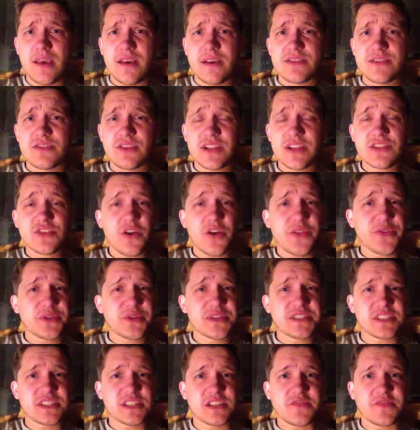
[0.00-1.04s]
So that's all there
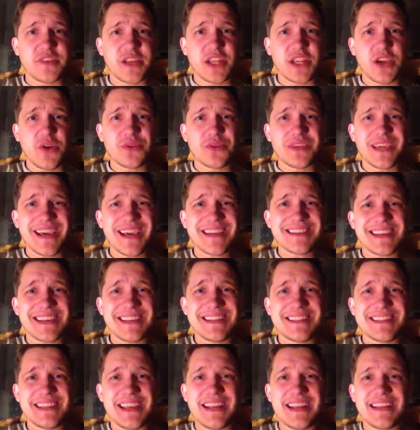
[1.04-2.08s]
is to this video. Yes,
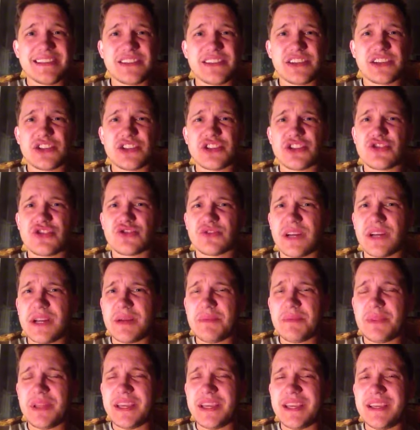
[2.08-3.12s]
I'd say it is
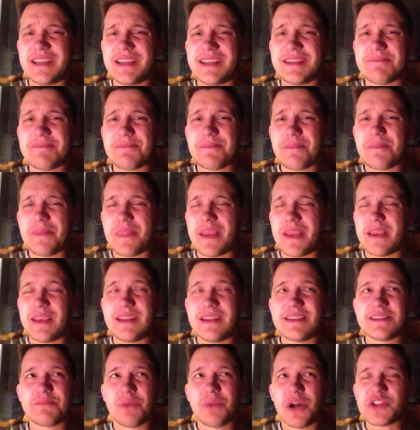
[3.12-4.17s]
extremely,
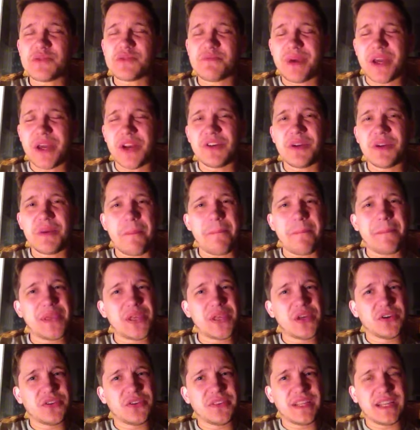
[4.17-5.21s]
it is much better to
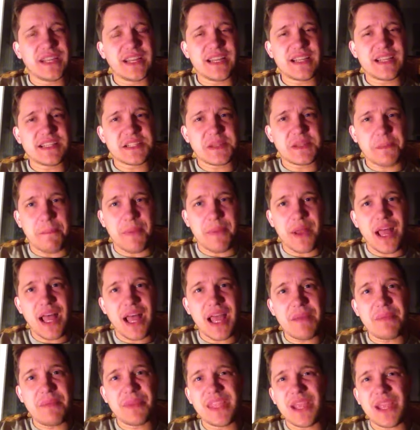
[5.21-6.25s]
build than it is to
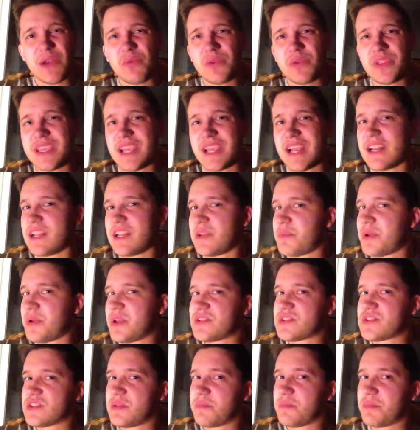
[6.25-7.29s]
buy, but that really kind of
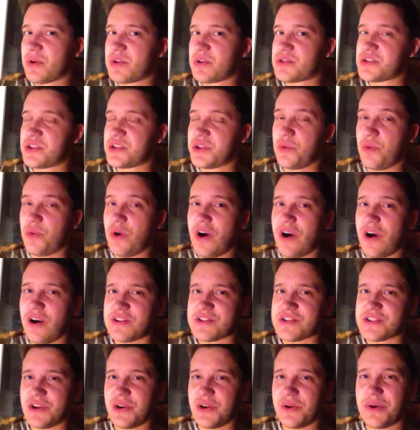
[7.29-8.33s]
depends on the person you are.
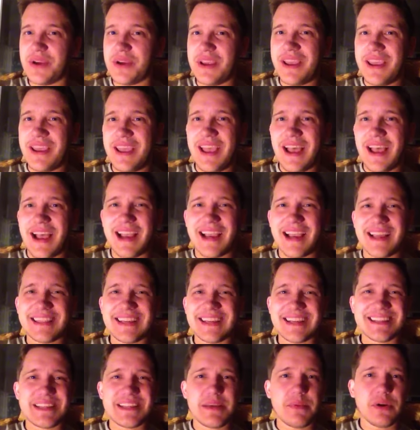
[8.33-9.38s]
So I got
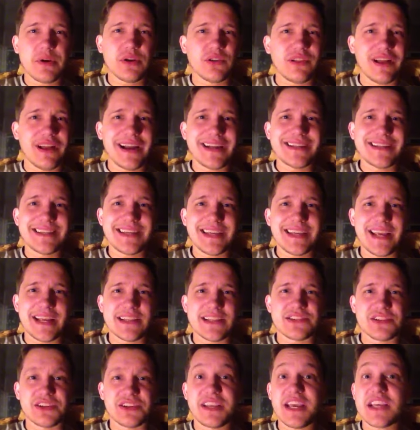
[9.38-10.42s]
that typical IT
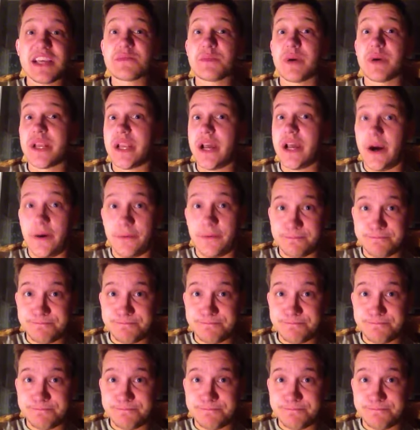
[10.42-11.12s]
answer, yes but no.